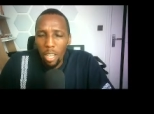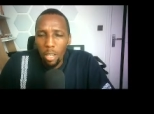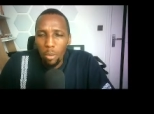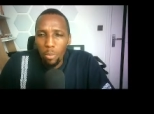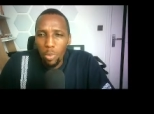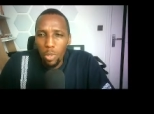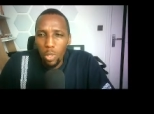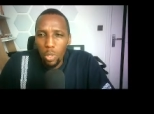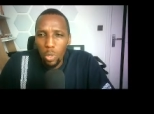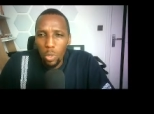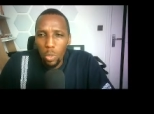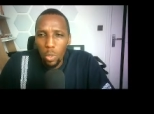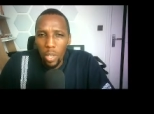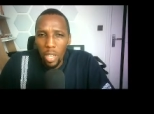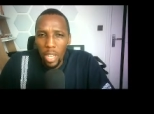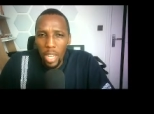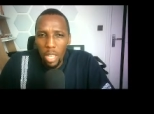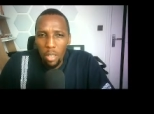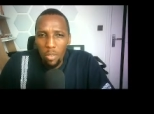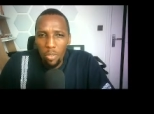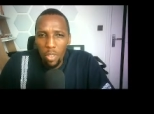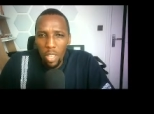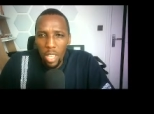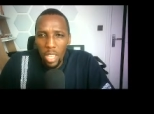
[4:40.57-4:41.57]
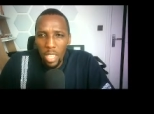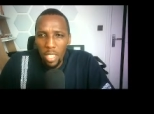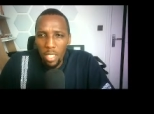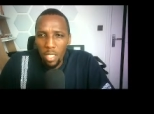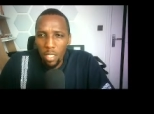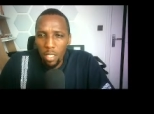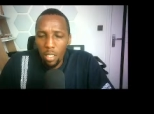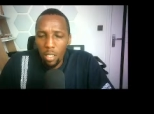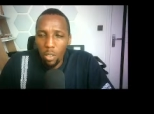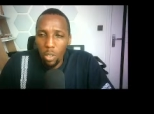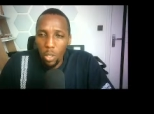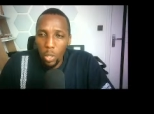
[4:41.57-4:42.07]
helps you to arrive
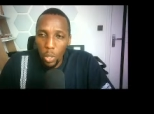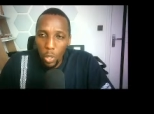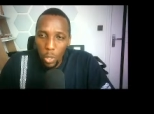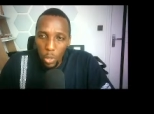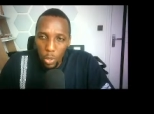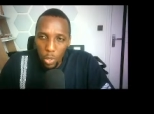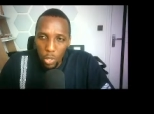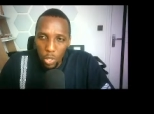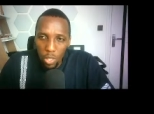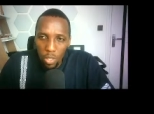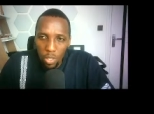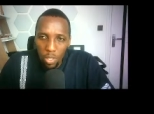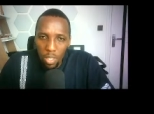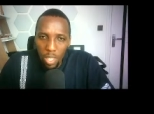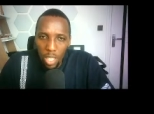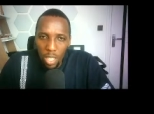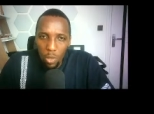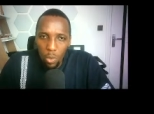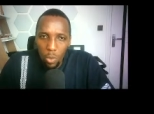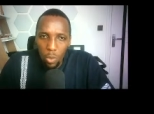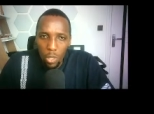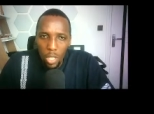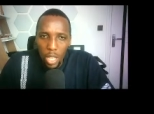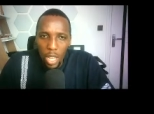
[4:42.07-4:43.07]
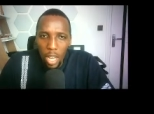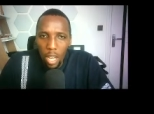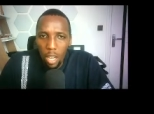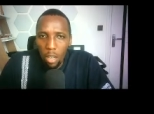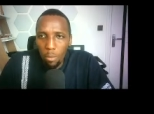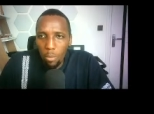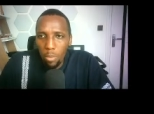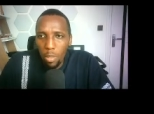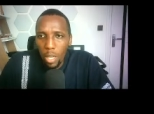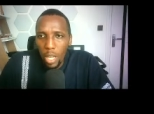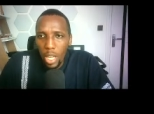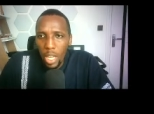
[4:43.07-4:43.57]
at conclusions that would
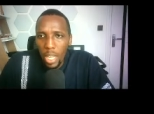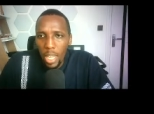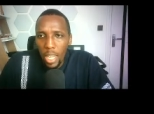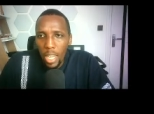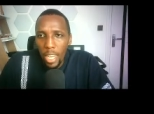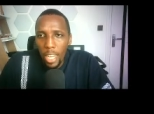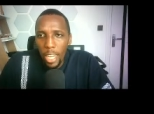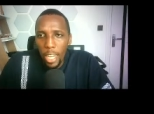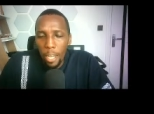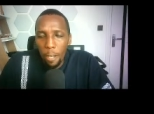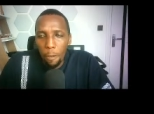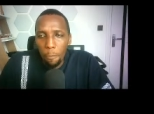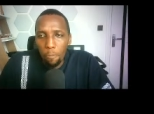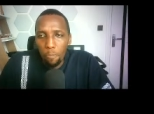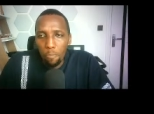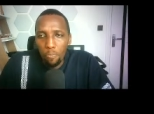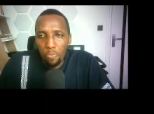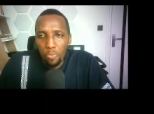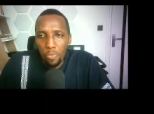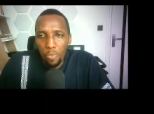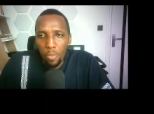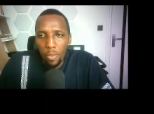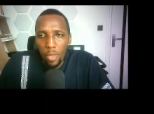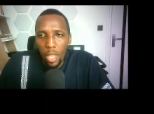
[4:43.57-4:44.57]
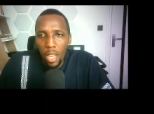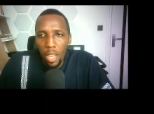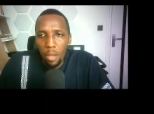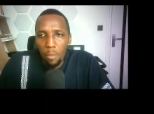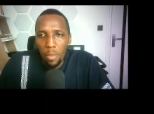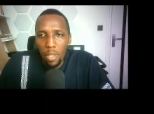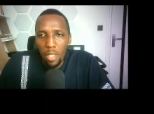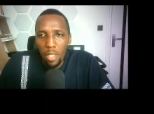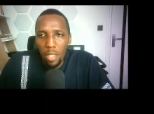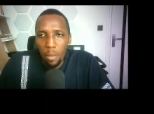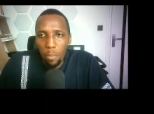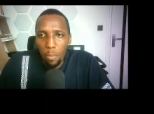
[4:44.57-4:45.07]
help
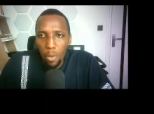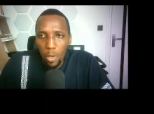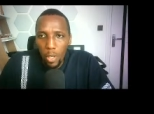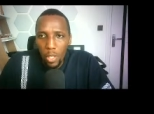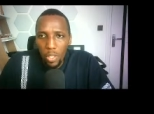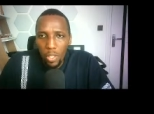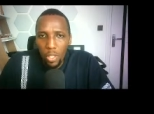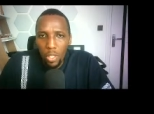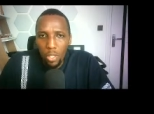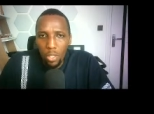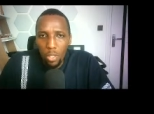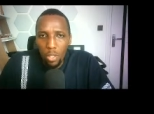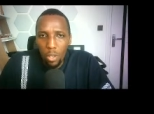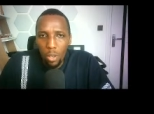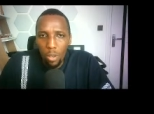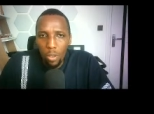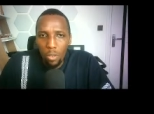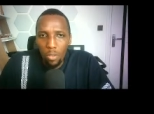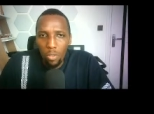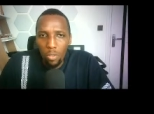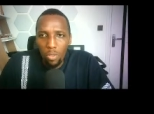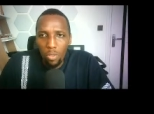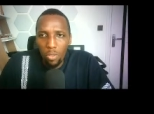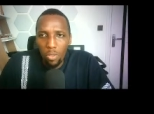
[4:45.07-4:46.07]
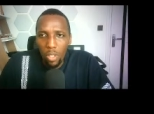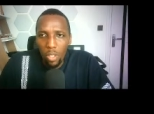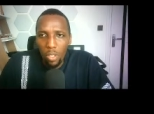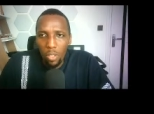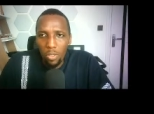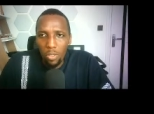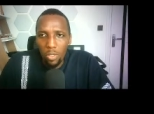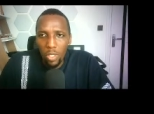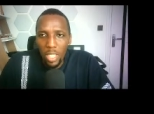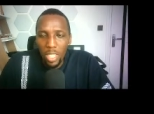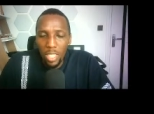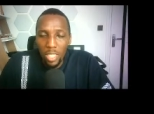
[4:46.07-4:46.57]
in the process of
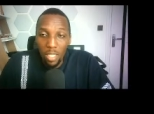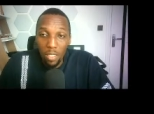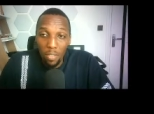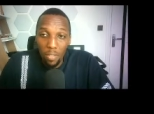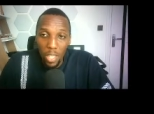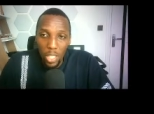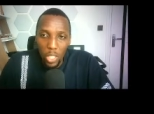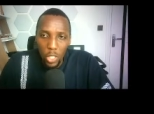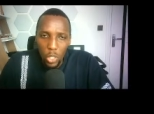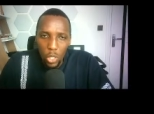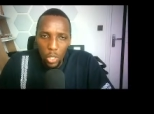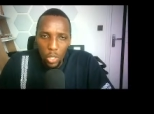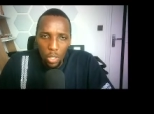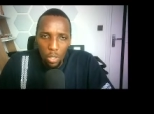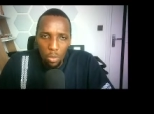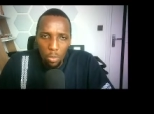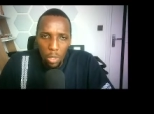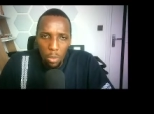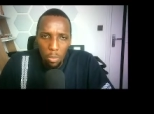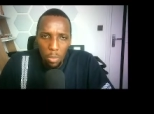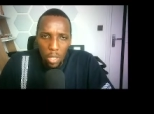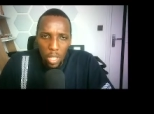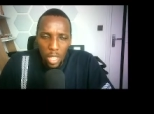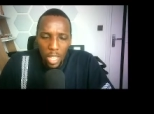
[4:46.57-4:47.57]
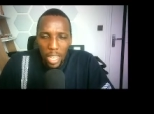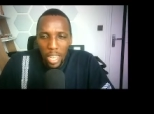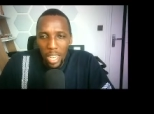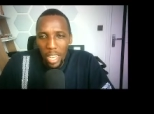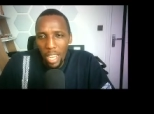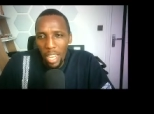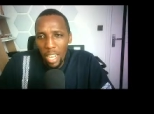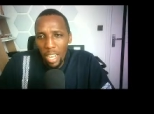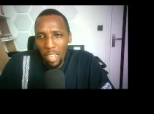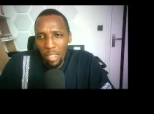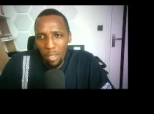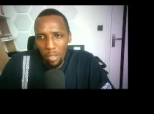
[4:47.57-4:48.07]
interventions. Maybe
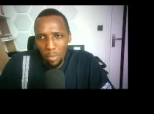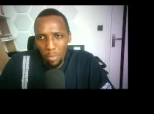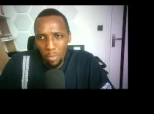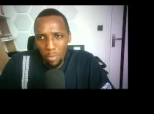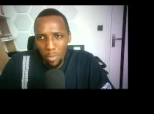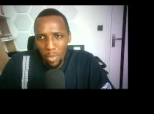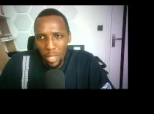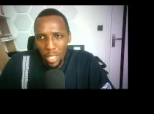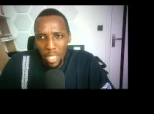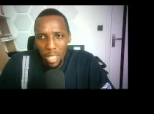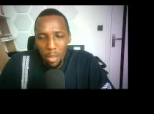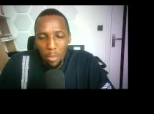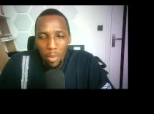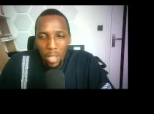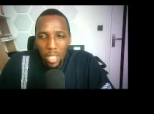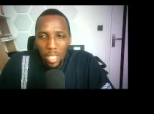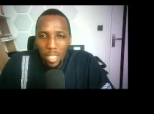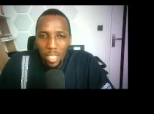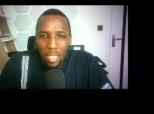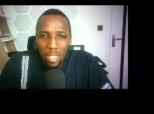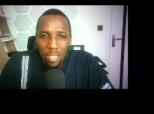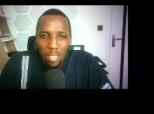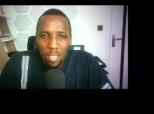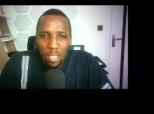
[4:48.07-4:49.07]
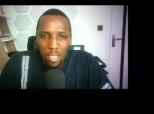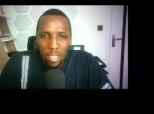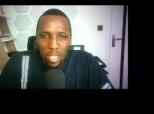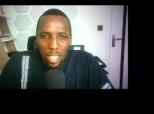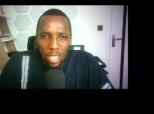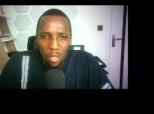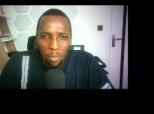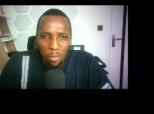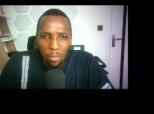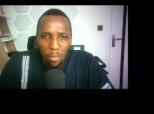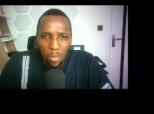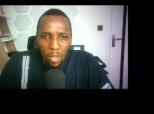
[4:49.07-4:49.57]
there are emergencies,
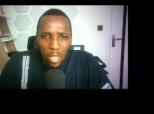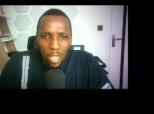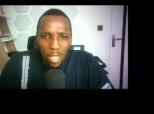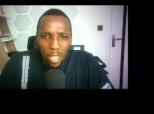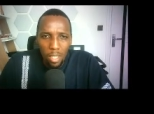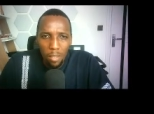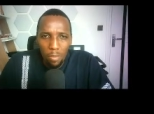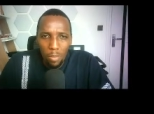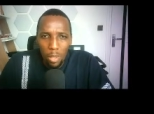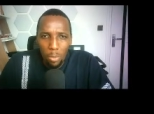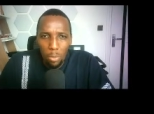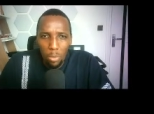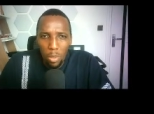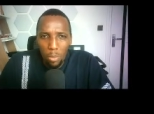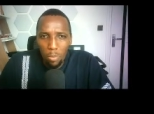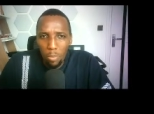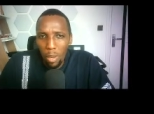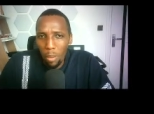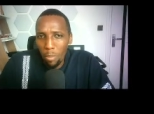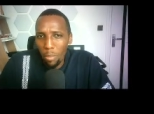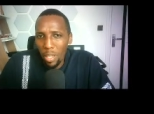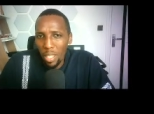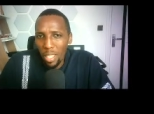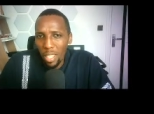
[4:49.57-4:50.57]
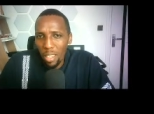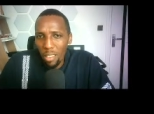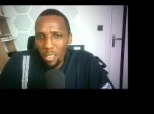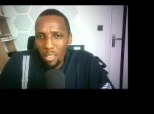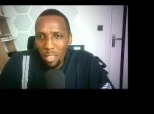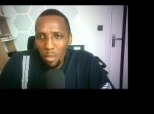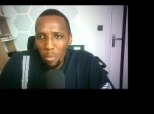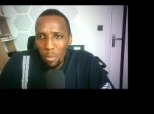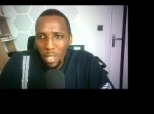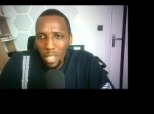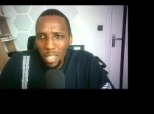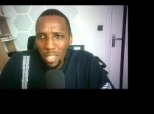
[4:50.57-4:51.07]
like maybe public
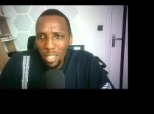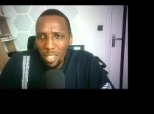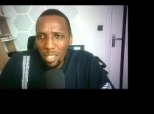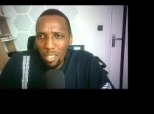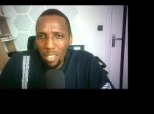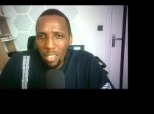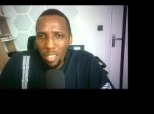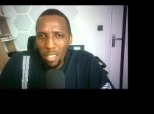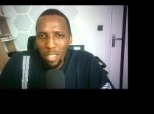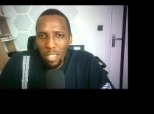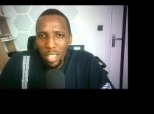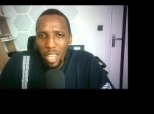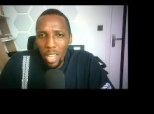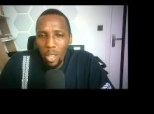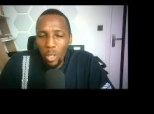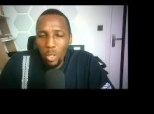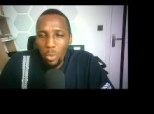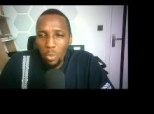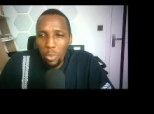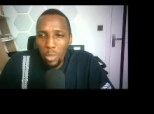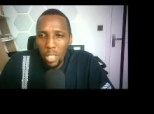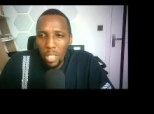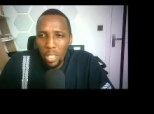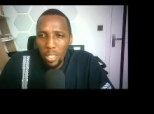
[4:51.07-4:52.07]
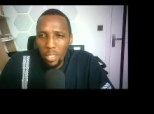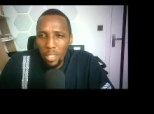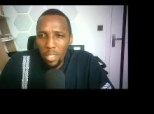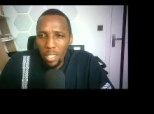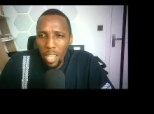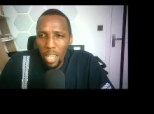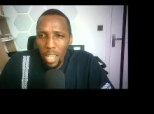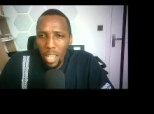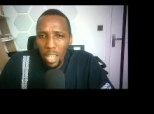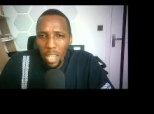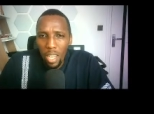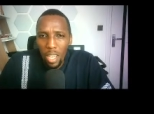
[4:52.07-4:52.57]
health emergencies,
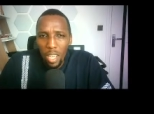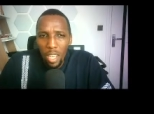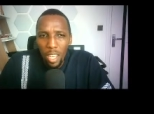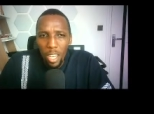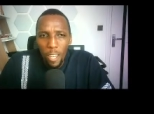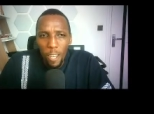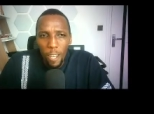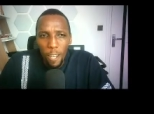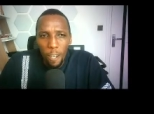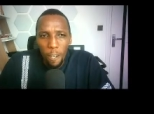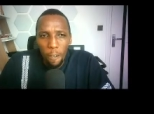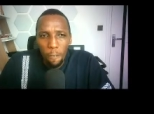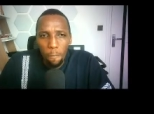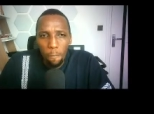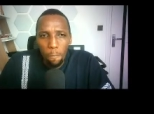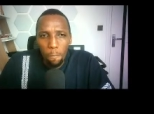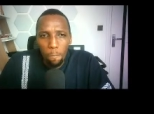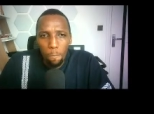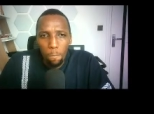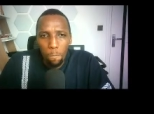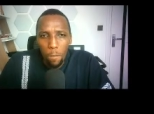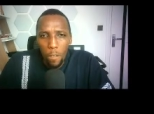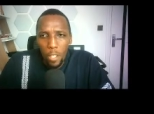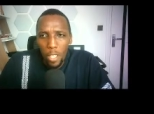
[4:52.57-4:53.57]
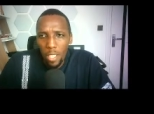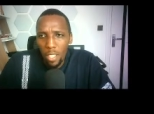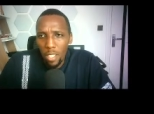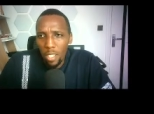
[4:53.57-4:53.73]
outbreaks, and